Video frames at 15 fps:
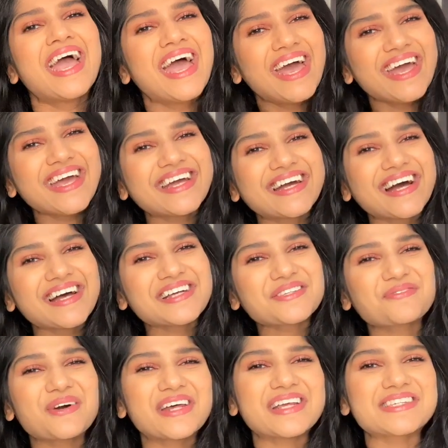Hey guys,
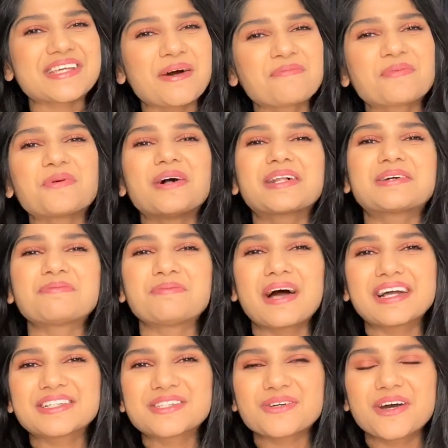what is up? Welcome
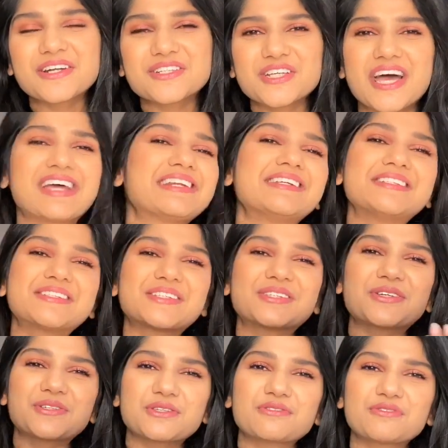back to our channel. To
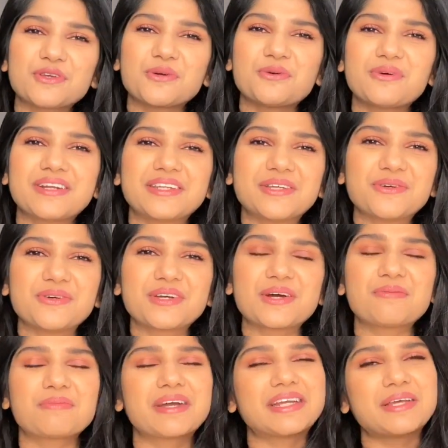those of you who are new
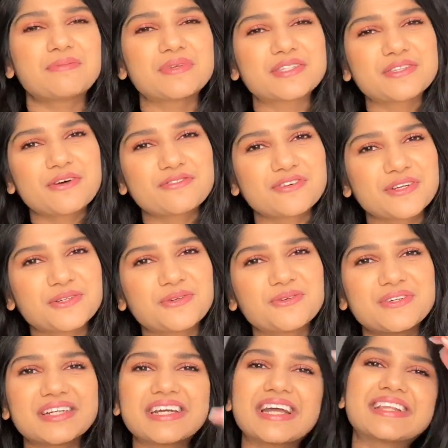here, my name is Nawfa
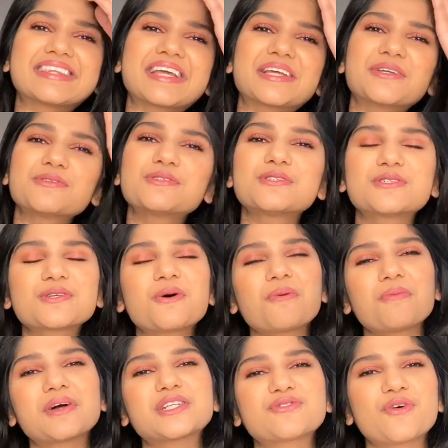Nurie and thank you so
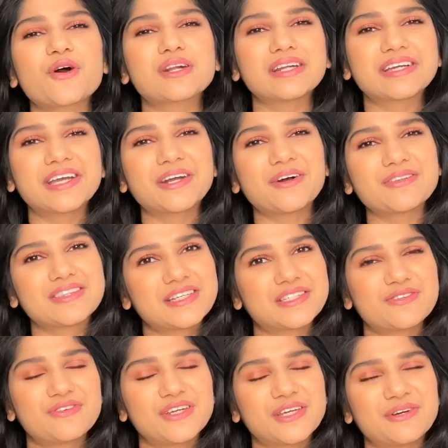much for clicking on this
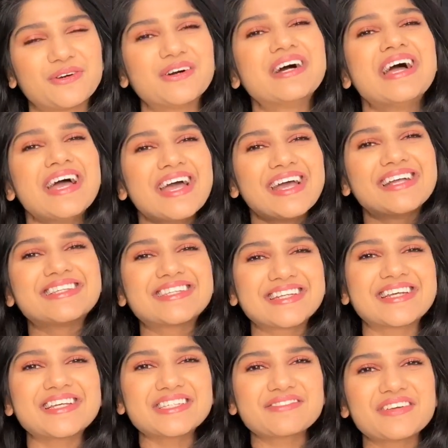video. In
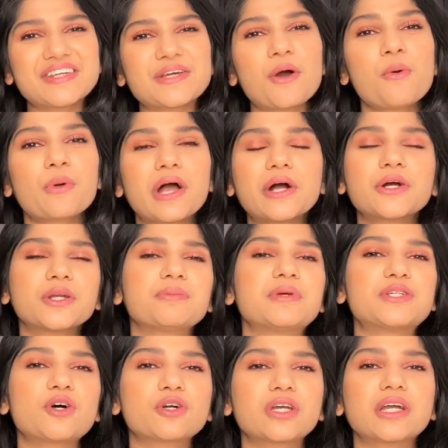today's video, we're going to be
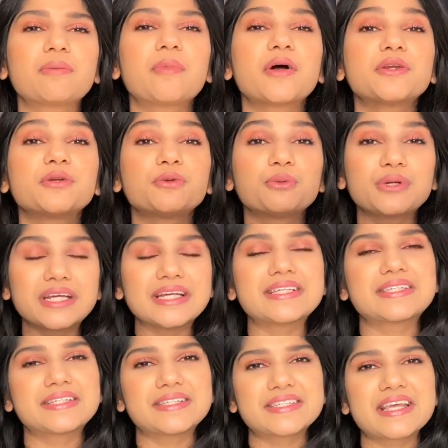talking about
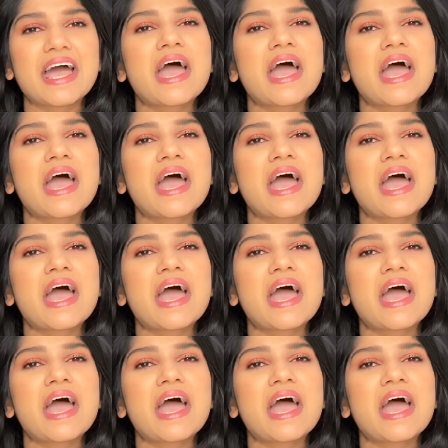reasons